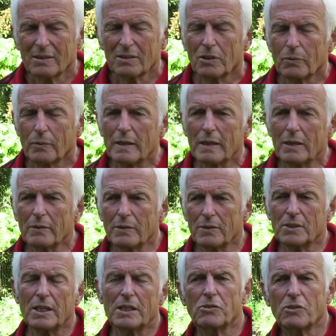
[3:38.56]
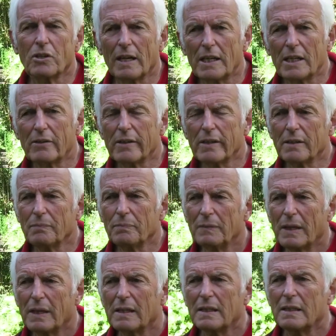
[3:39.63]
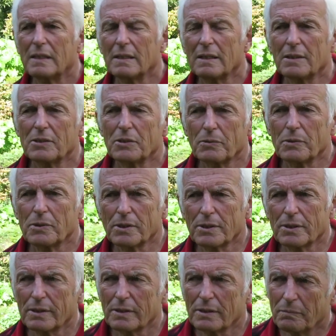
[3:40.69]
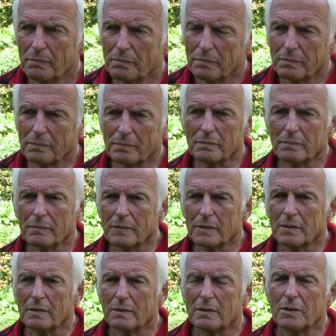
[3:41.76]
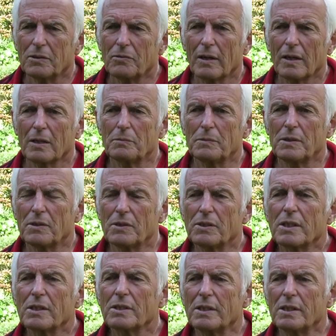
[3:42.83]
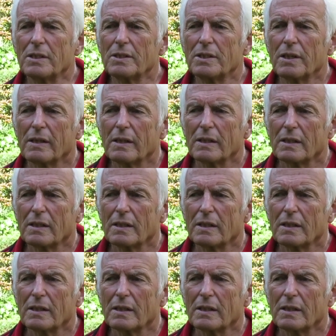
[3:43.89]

So we're now in the central area. This was developed in the 60s,